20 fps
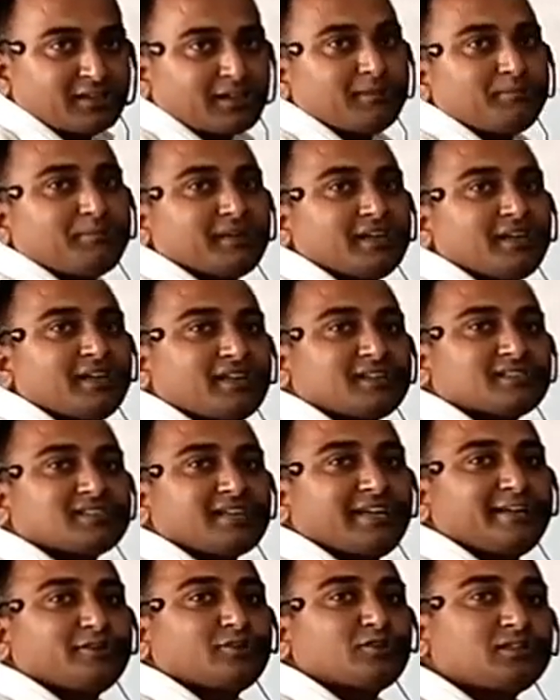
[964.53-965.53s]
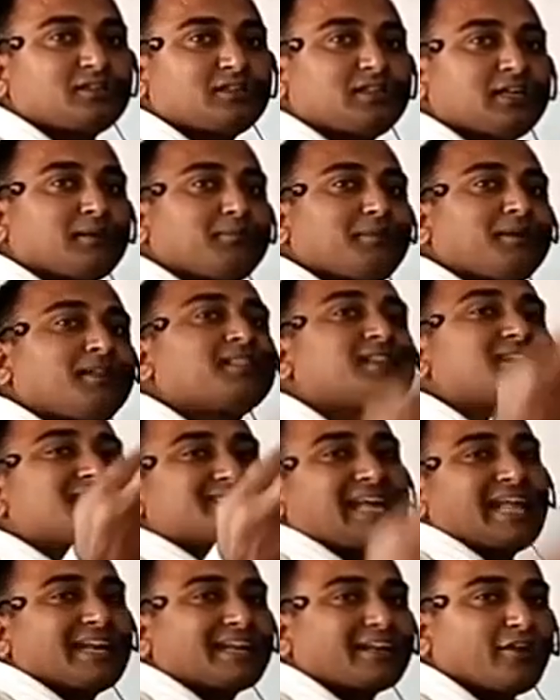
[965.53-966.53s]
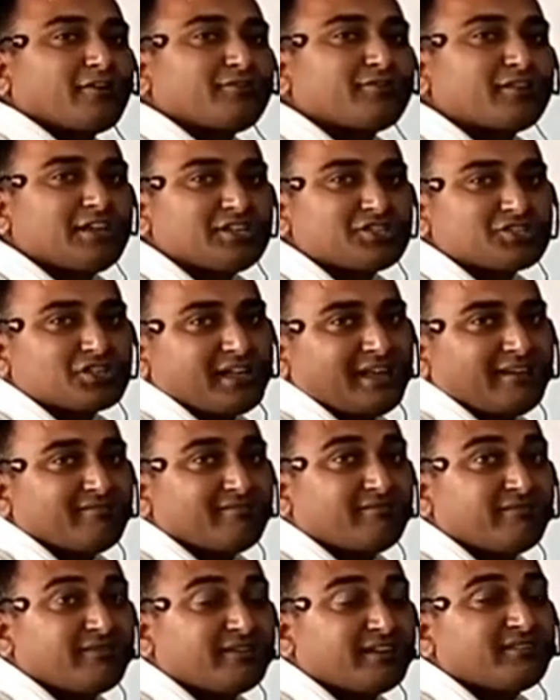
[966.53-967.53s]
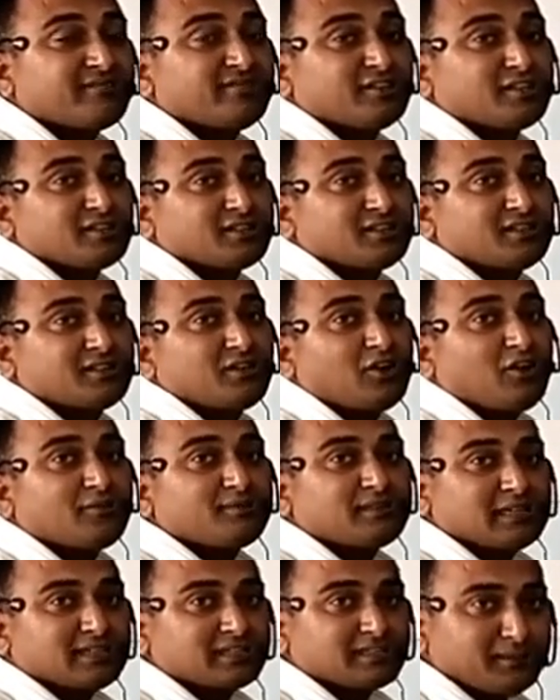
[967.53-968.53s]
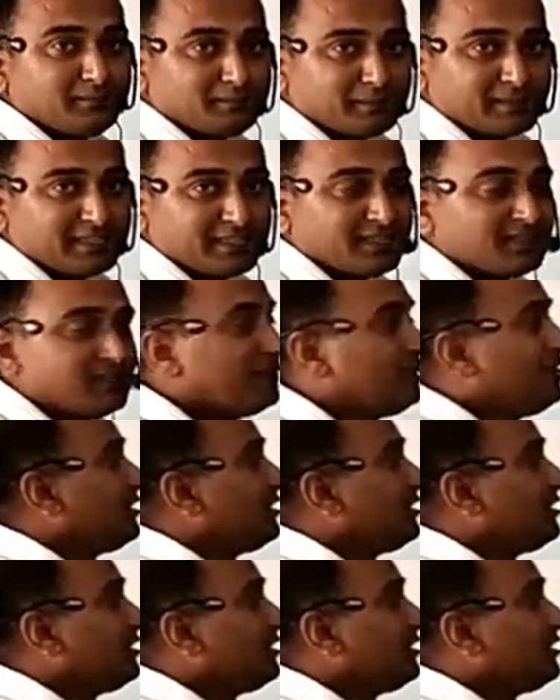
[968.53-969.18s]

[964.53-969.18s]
Company decide to double the salary of each and every worker of that company.